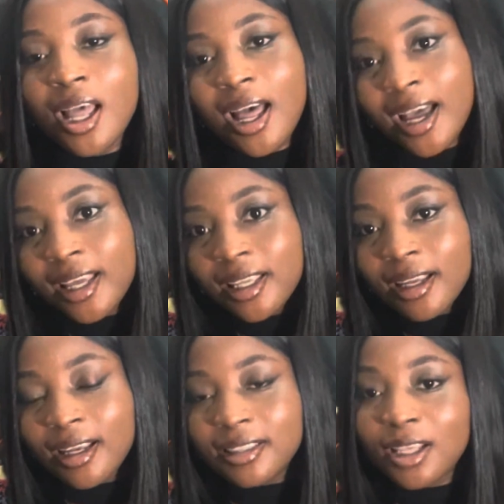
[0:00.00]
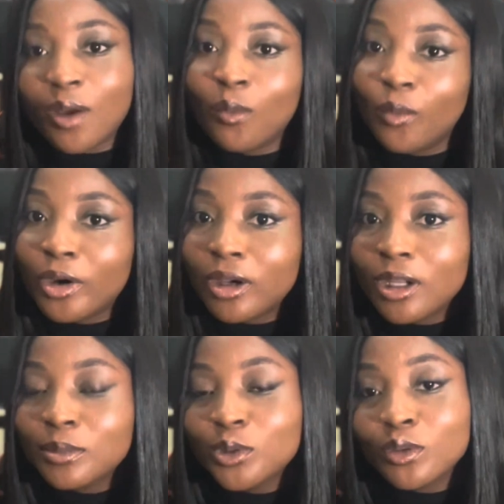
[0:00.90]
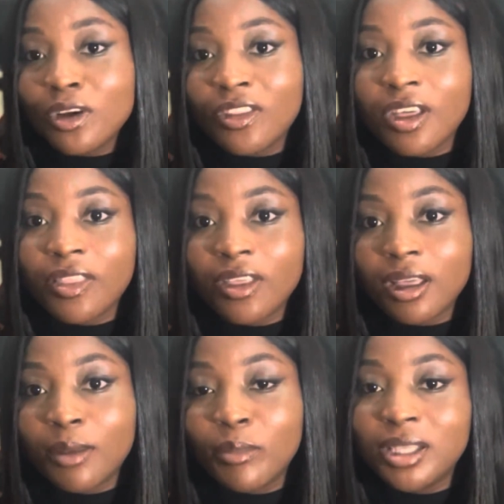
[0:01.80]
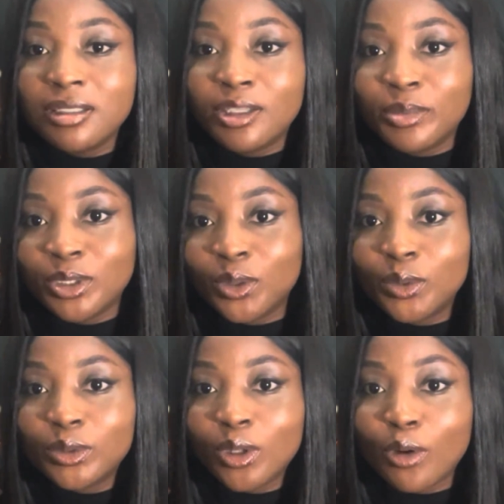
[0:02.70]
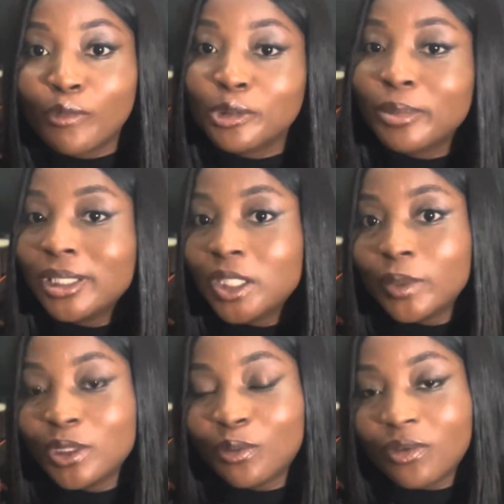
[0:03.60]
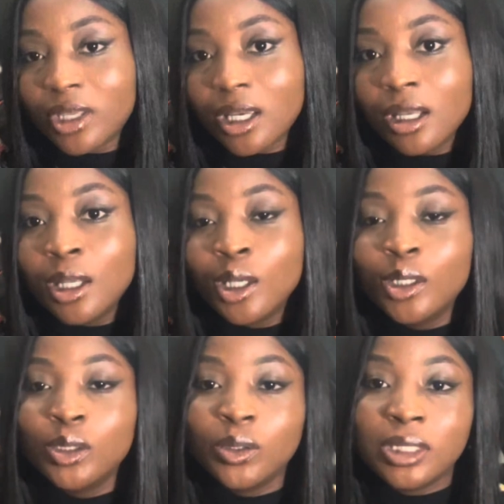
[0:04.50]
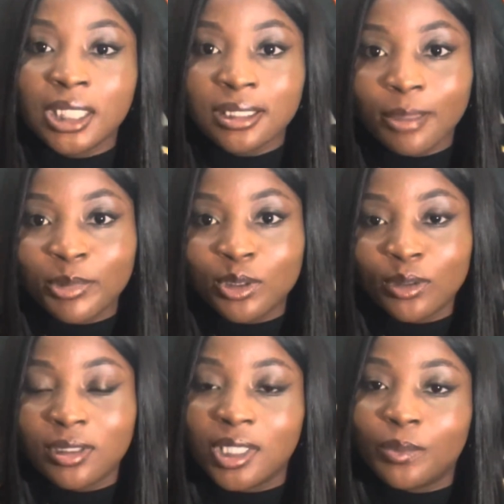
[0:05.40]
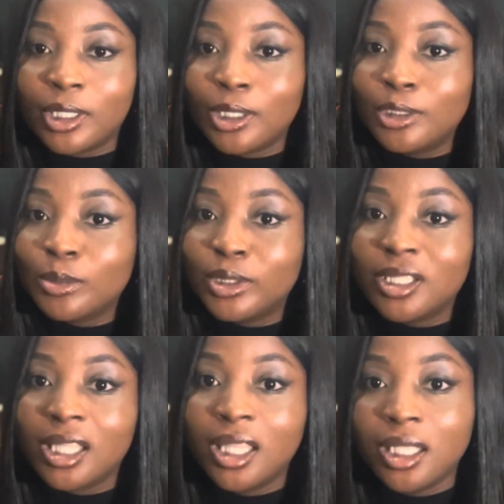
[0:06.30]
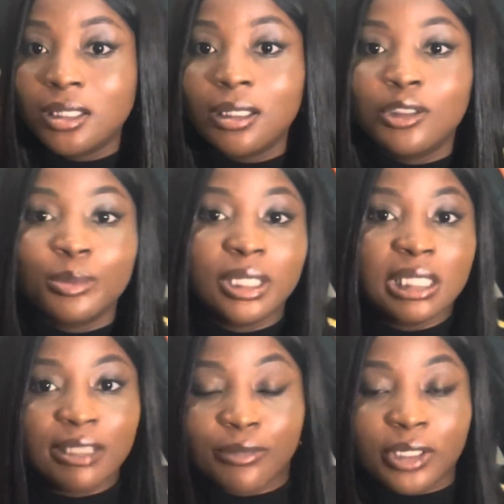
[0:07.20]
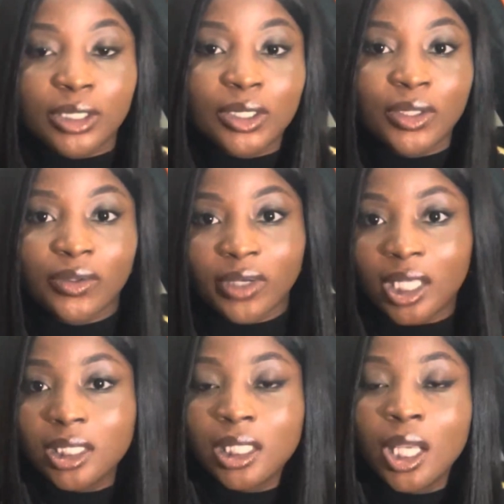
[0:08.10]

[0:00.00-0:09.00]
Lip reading: Hi guys, and welcome to another amazing episode of Food Banter with Sophia. So in this episode today, we're going to be doing things a little bit different, right?